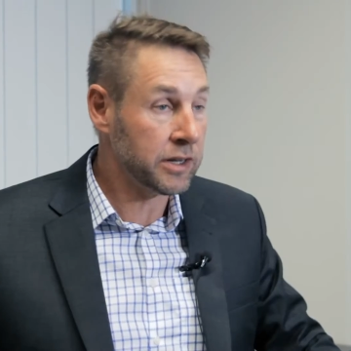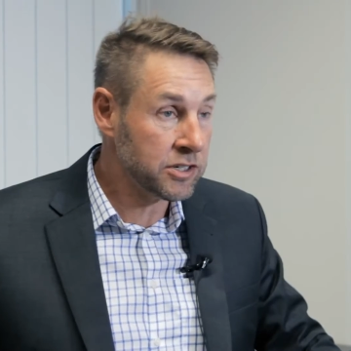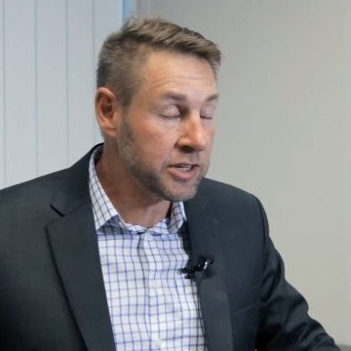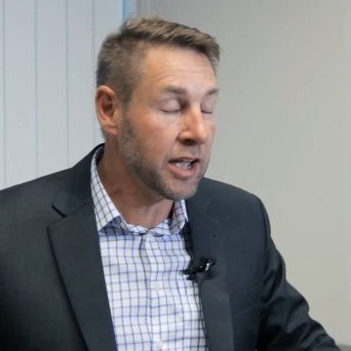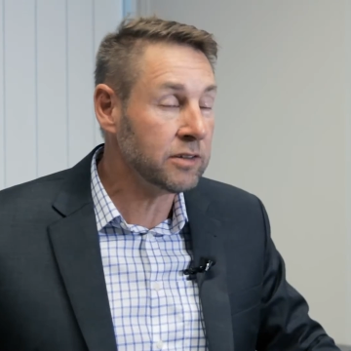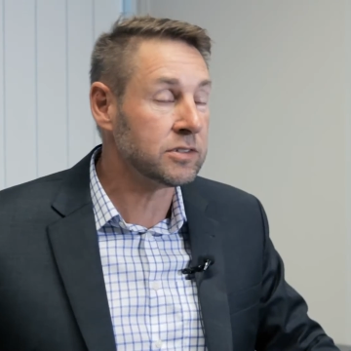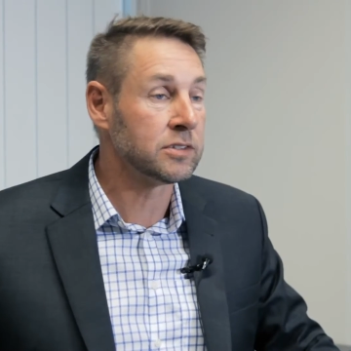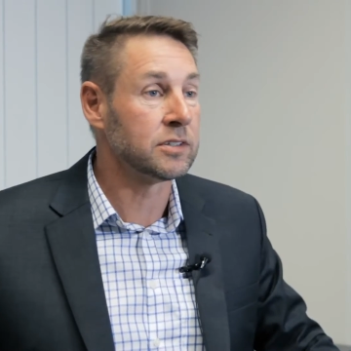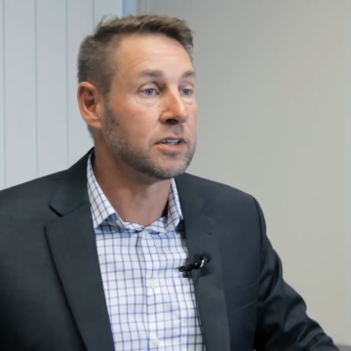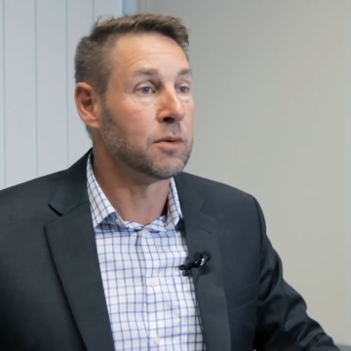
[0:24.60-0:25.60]

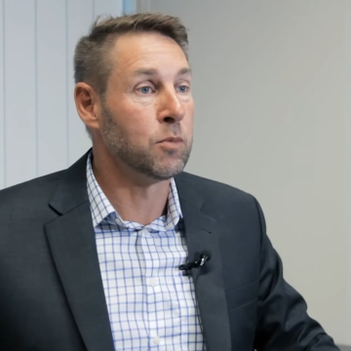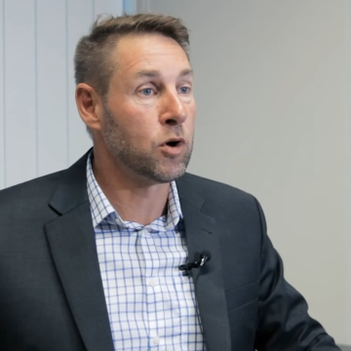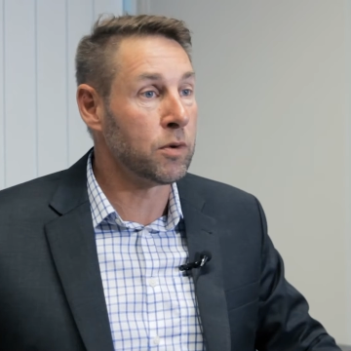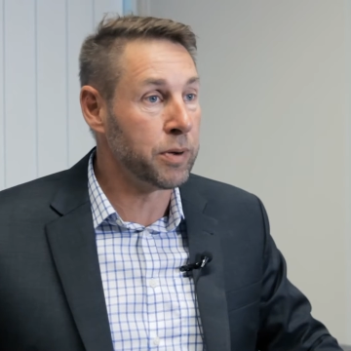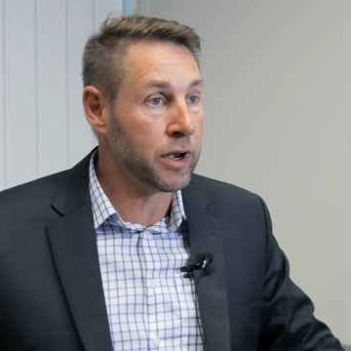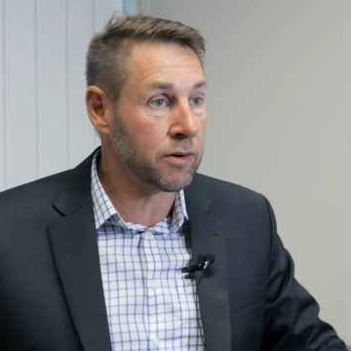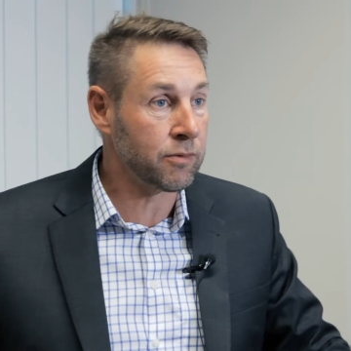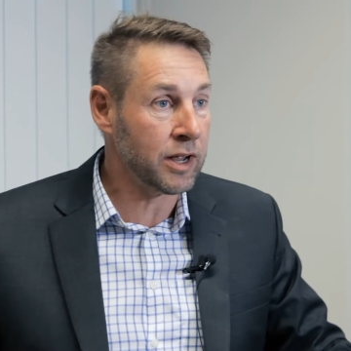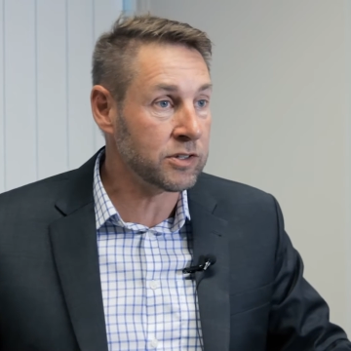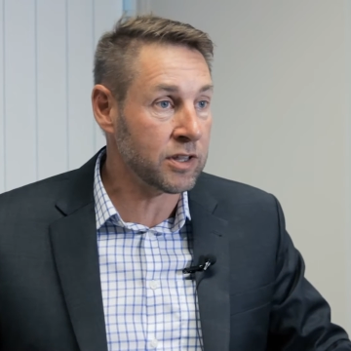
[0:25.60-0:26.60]
discounts, more competitive
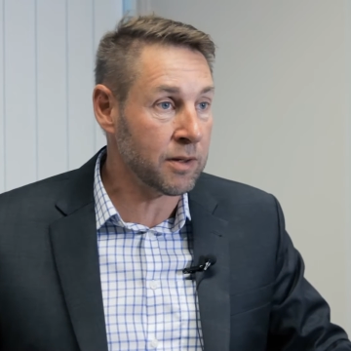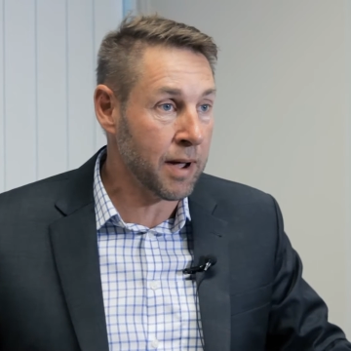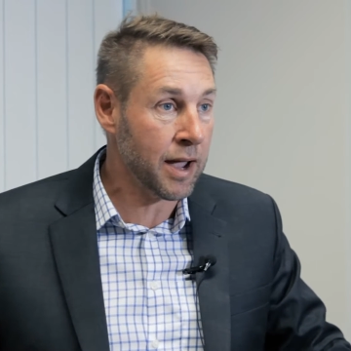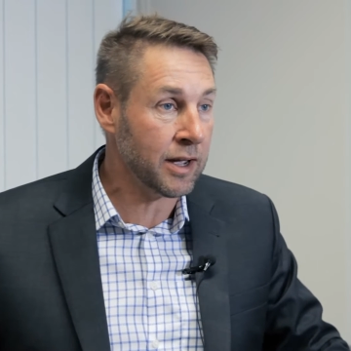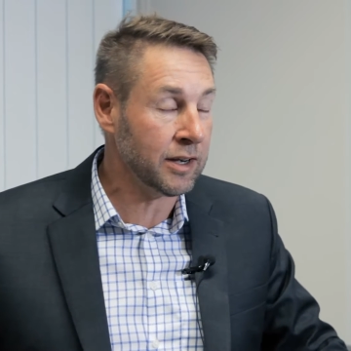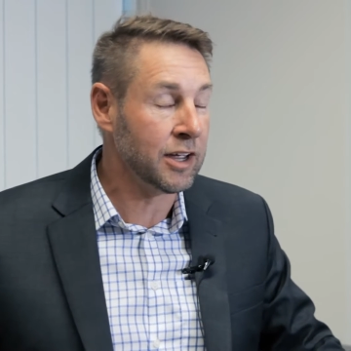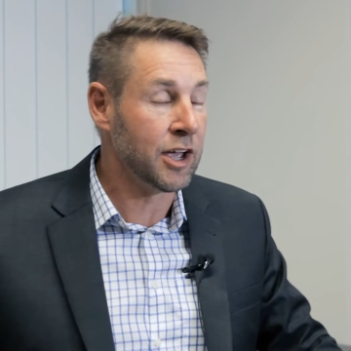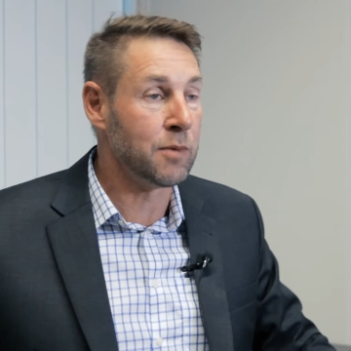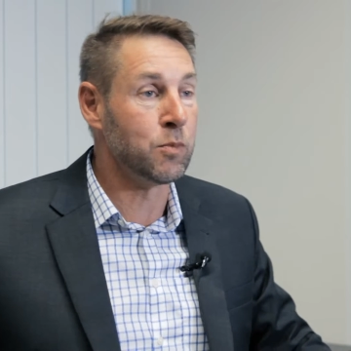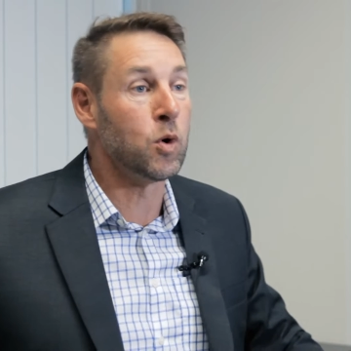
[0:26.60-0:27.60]
rates in the market,
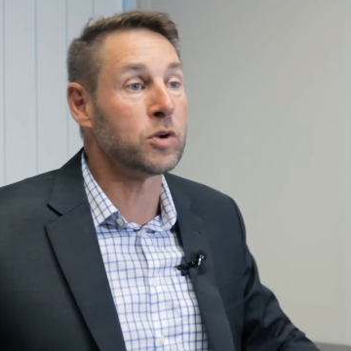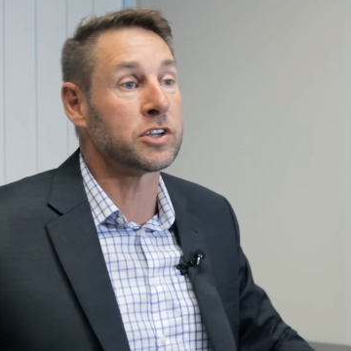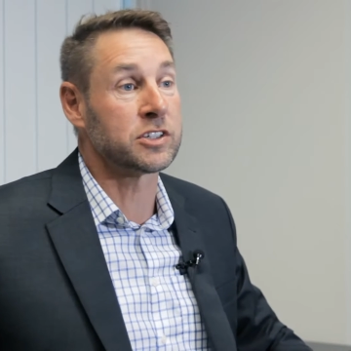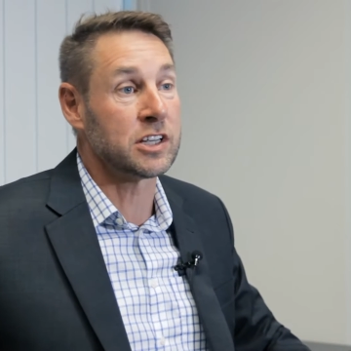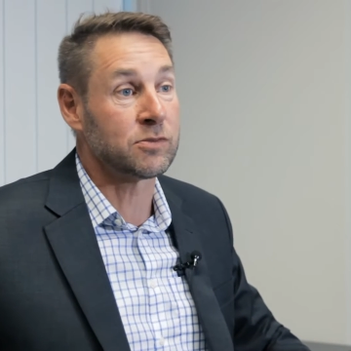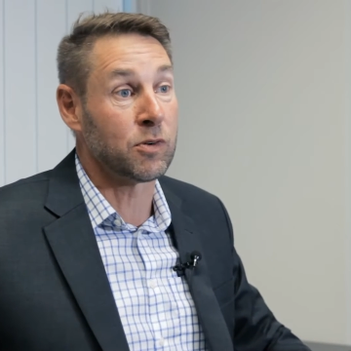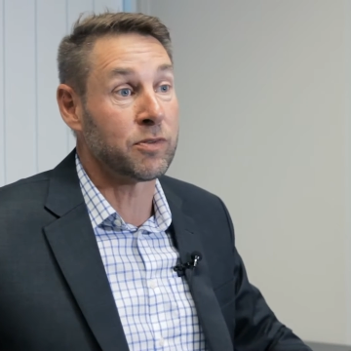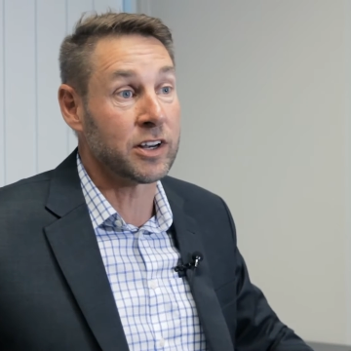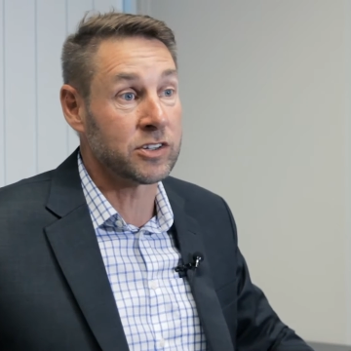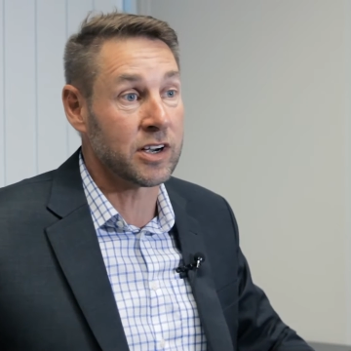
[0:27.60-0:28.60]
and more successful
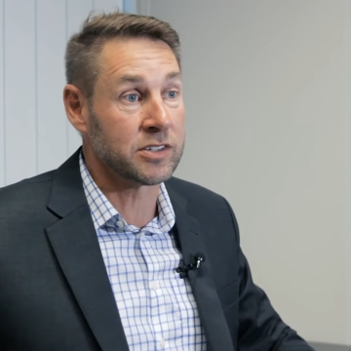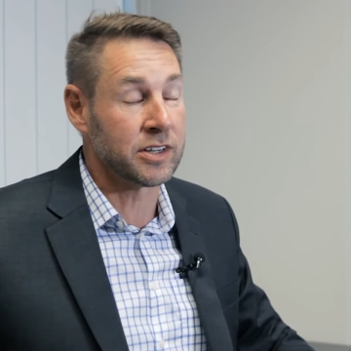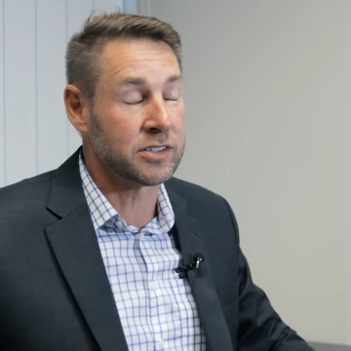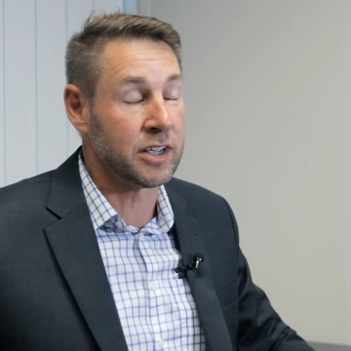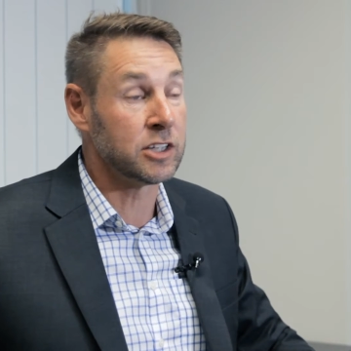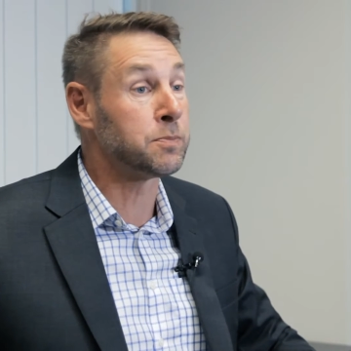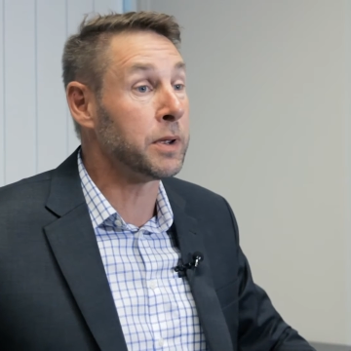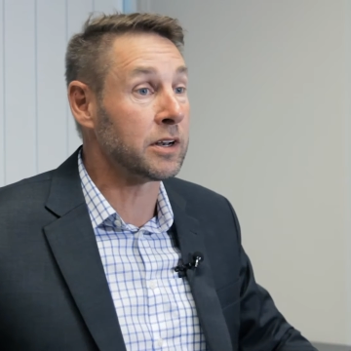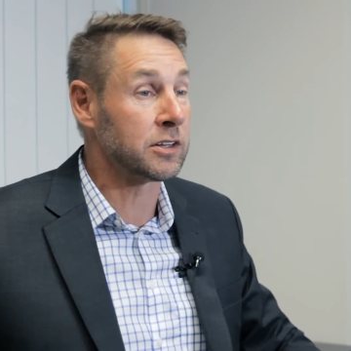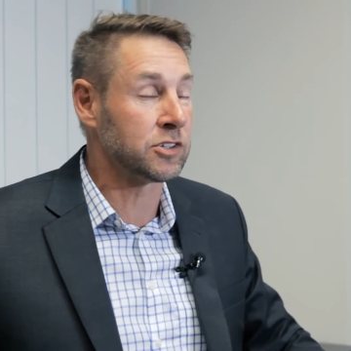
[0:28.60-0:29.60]
franchisees. It's
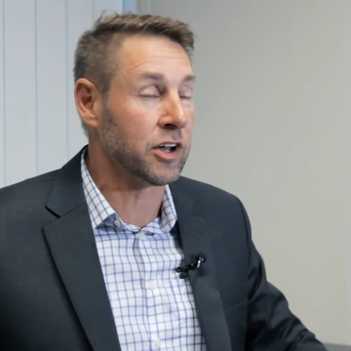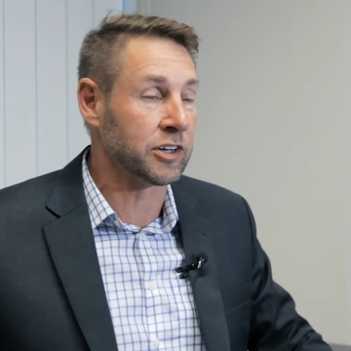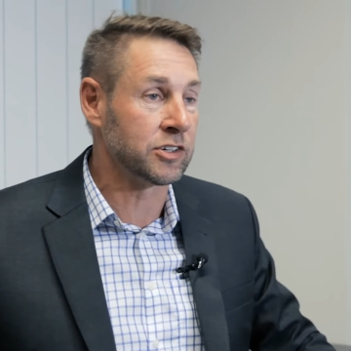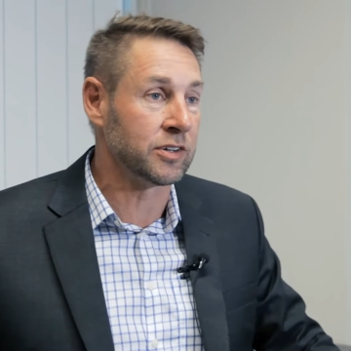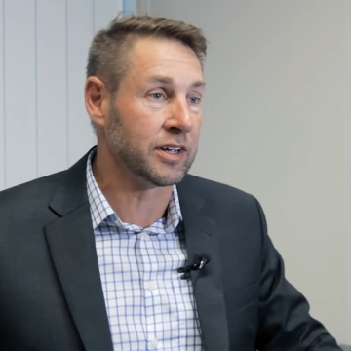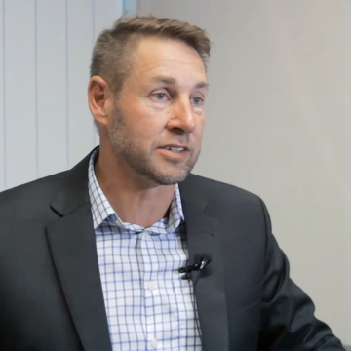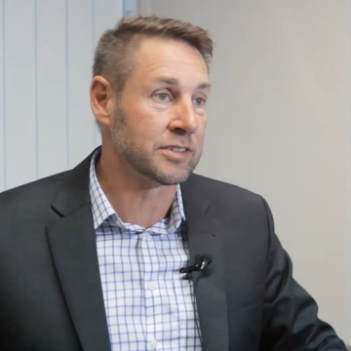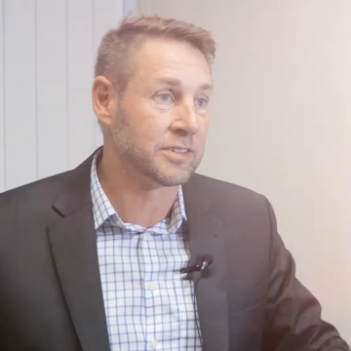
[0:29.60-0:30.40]
been an exciting 2 years.